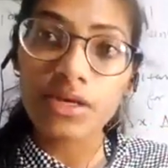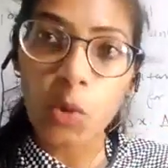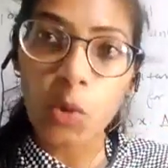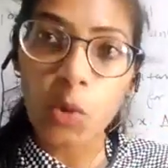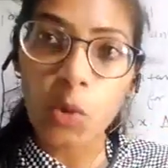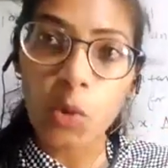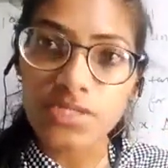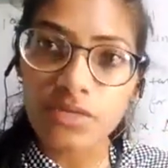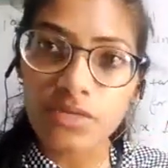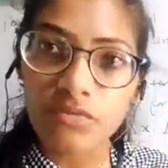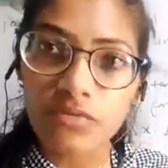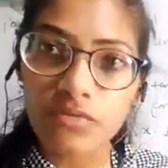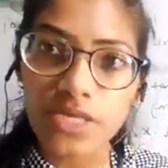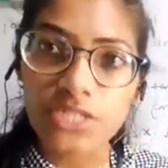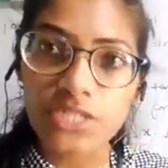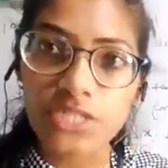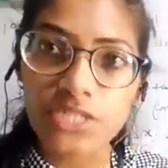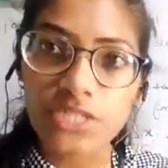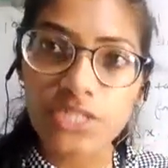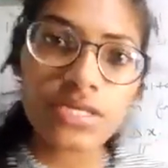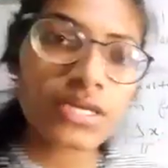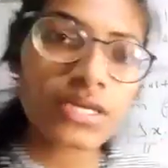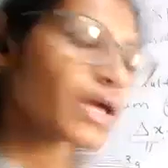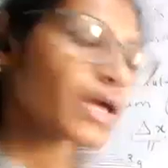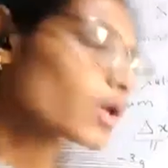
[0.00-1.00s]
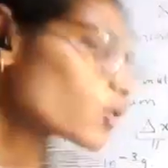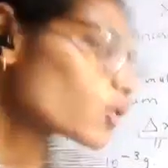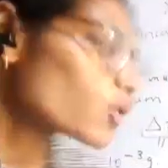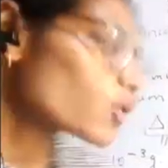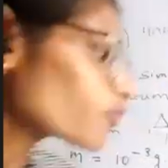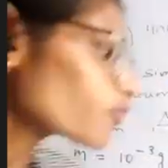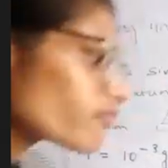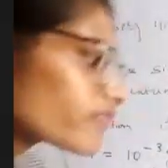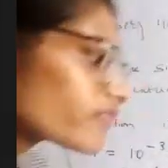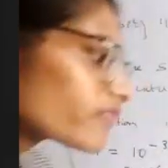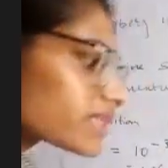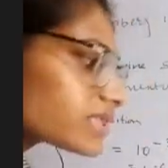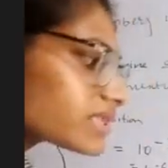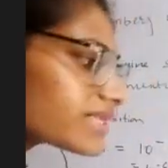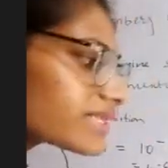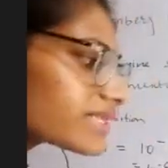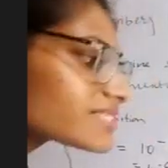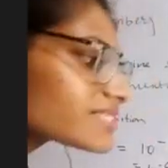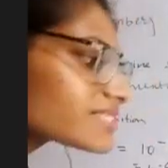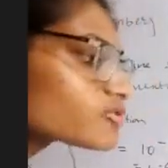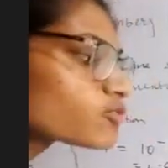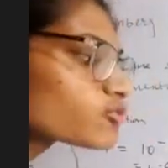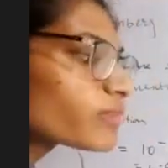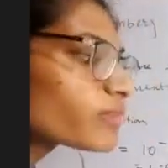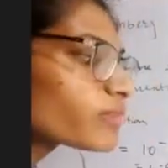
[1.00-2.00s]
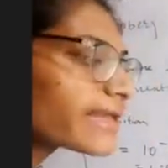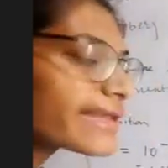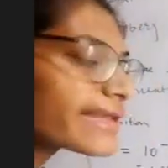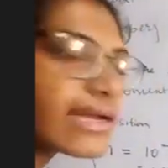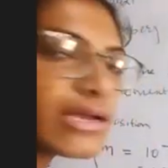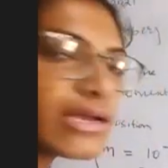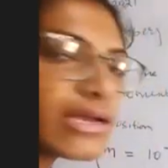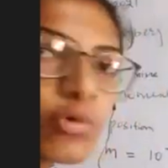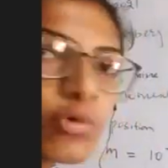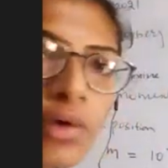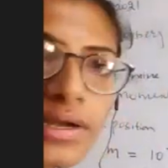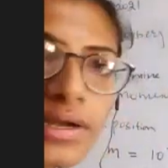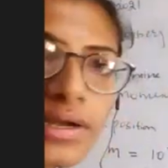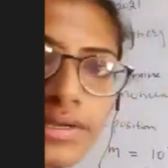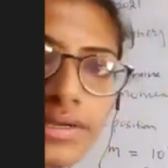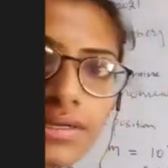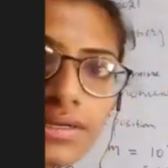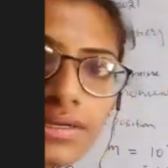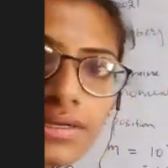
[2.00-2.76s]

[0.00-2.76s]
observation with this numerical one.